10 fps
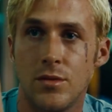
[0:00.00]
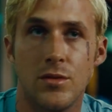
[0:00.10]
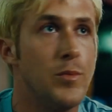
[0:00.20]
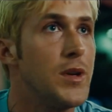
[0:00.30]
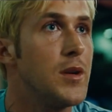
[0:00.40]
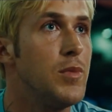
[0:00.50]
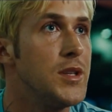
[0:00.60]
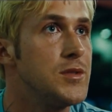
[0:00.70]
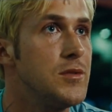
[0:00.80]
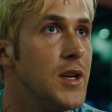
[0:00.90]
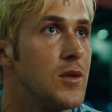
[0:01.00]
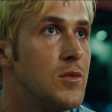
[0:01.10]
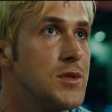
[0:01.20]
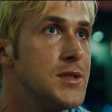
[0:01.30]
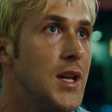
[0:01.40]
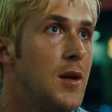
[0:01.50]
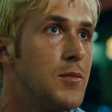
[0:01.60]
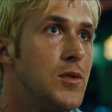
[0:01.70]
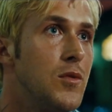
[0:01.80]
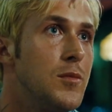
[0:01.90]
You pick a place you like, we'll
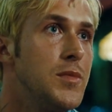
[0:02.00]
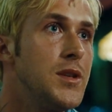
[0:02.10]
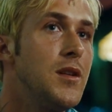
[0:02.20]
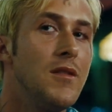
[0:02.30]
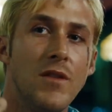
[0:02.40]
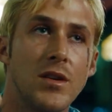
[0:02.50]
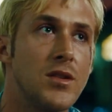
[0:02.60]
stop. You don't want to be there.